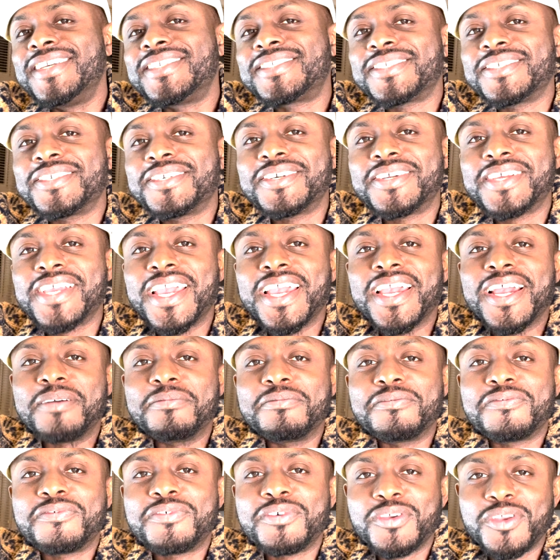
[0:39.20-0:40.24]
so yeah, I'm
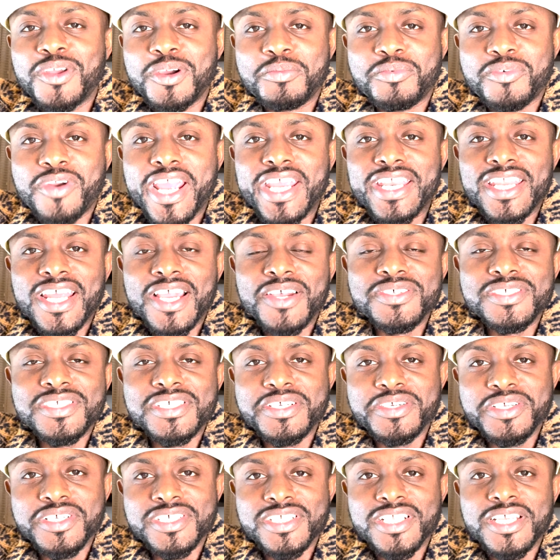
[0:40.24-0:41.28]
full up right now,
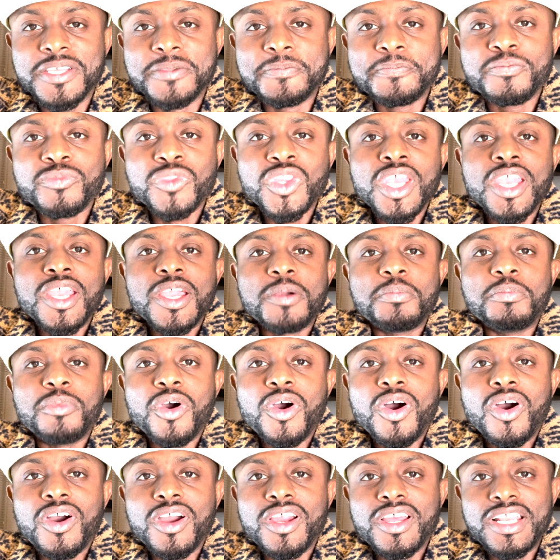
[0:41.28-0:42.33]
seriously.
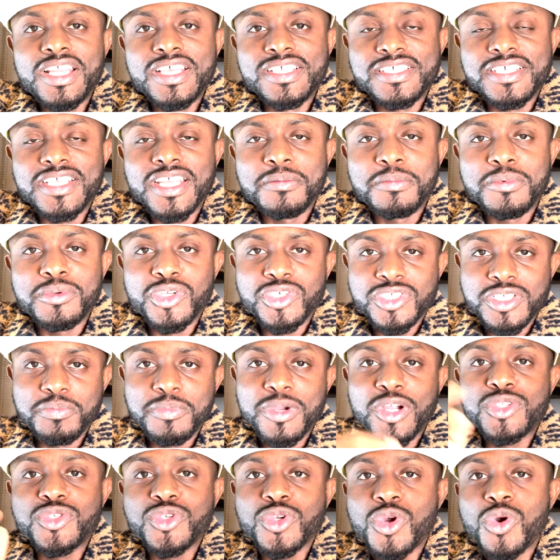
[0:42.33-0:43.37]
But listen, I'm just
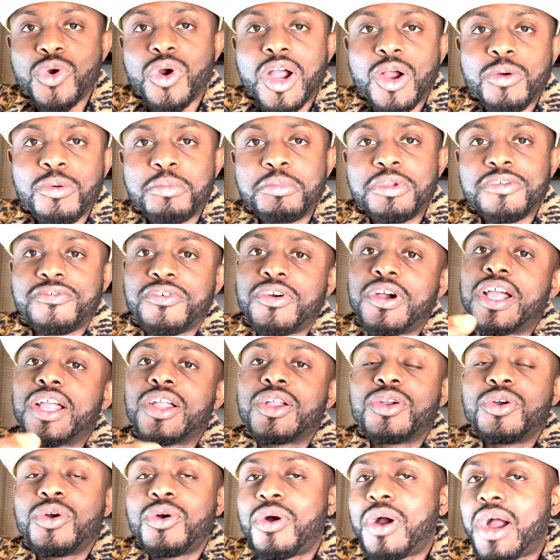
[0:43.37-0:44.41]
about to go out. But before I
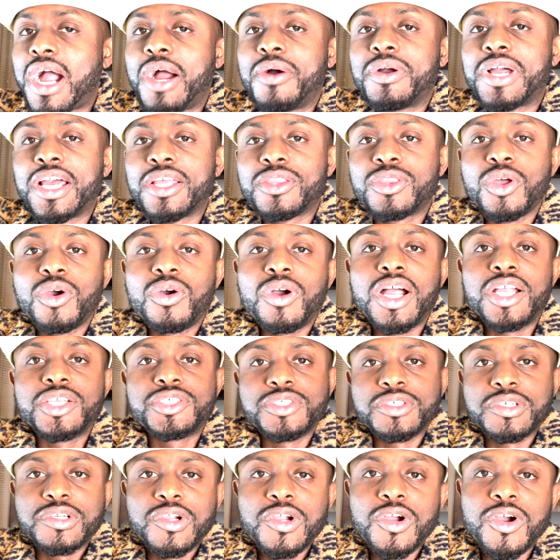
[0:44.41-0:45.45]
go out, I thought I
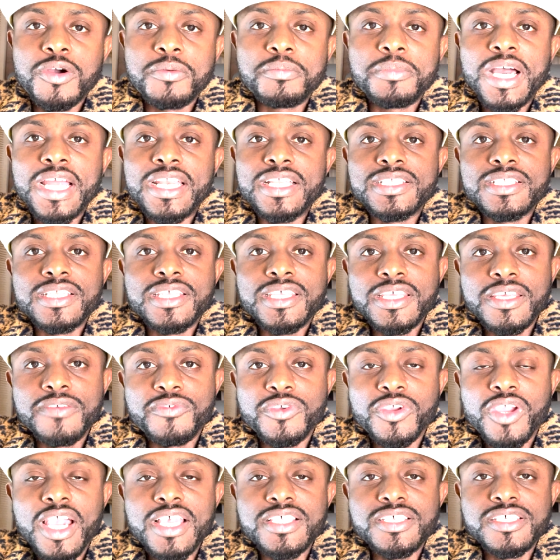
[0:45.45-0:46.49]
should come and give you
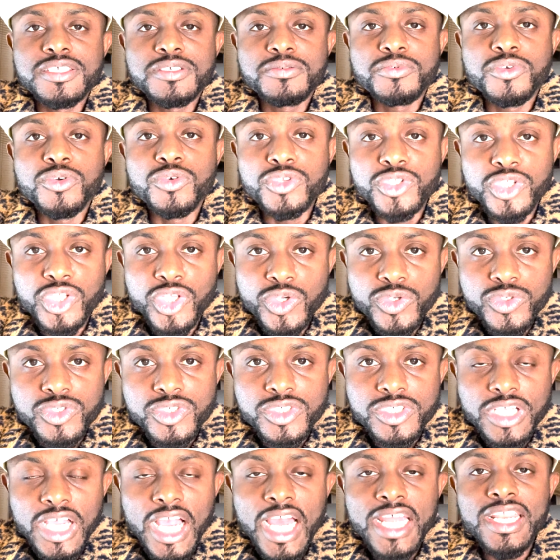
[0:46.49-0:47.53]
guys this good
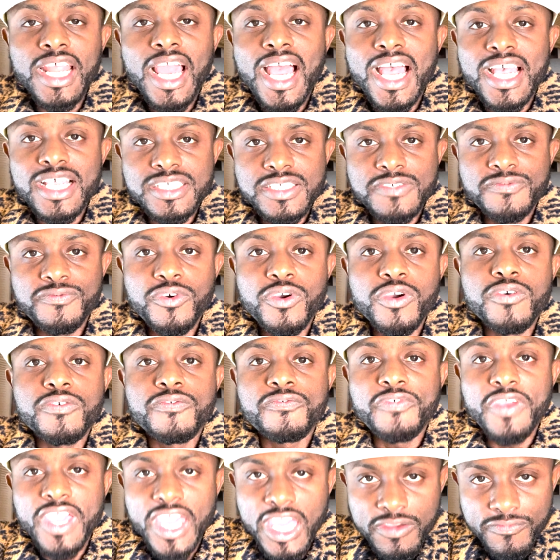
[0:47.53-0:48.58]
news and ask for a
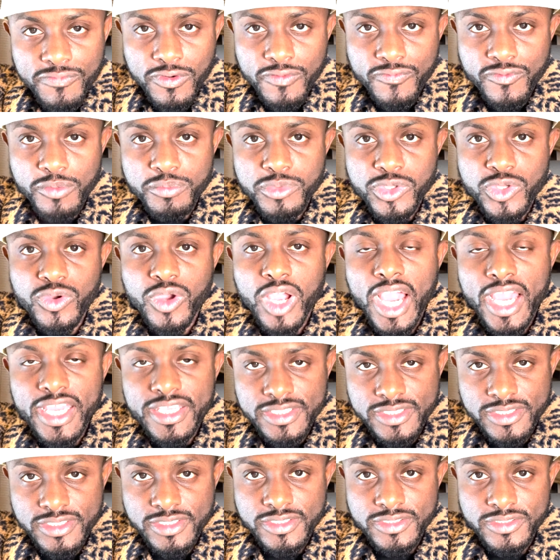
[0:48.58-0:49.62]
favor from you
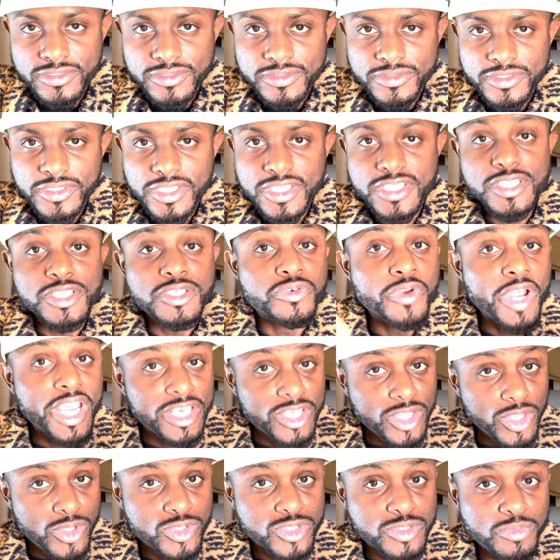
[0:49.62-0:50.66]
guys. This is great
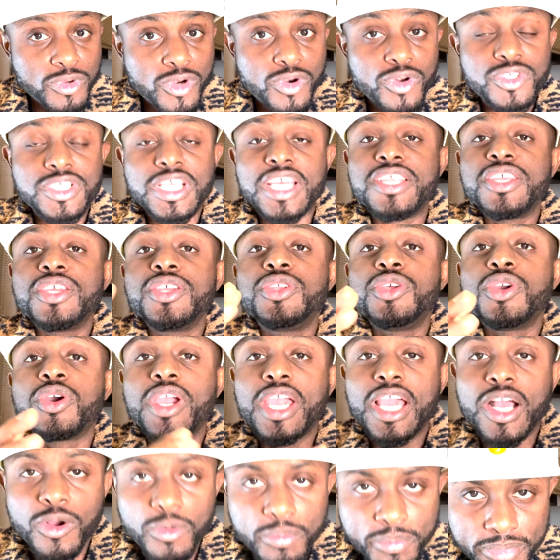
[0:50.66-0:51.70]
news, but also I need your
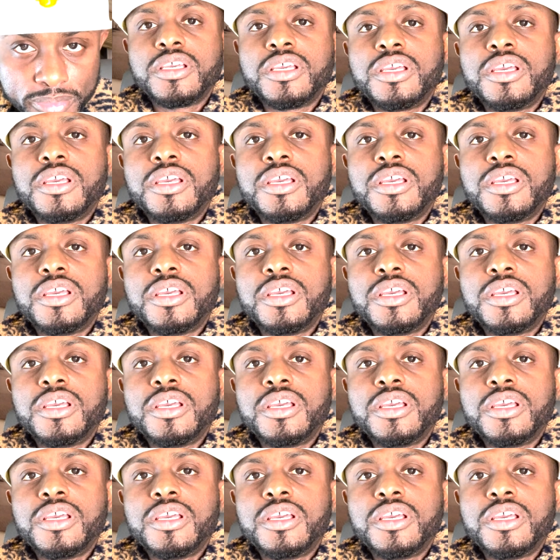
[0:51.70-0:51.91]
help.